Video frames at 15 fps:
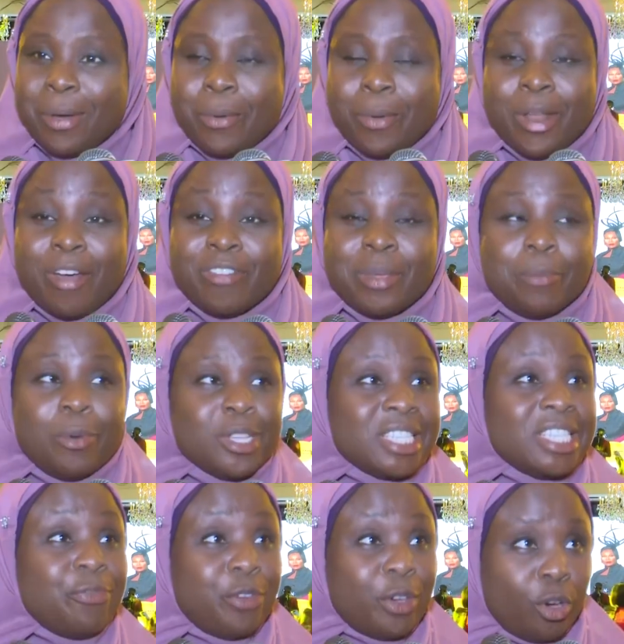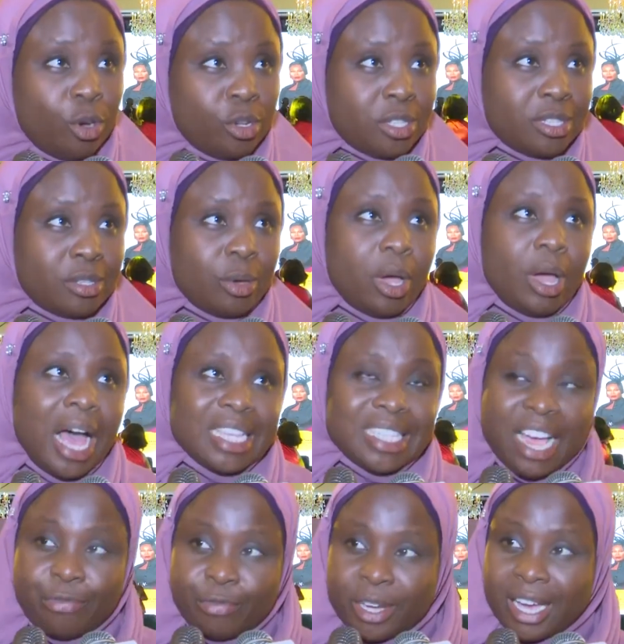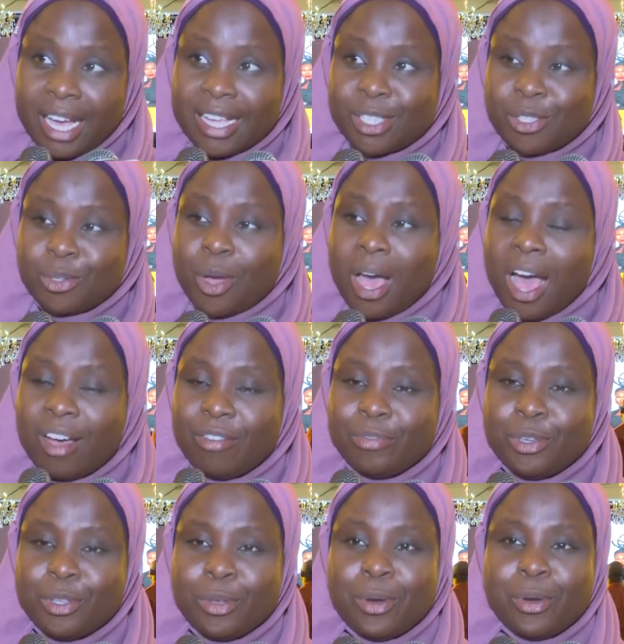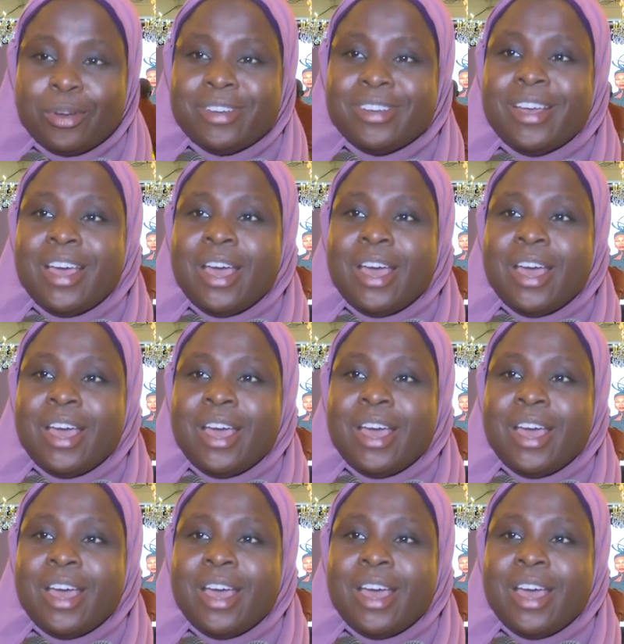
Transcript: One of the most difficult as Africans to have, you know,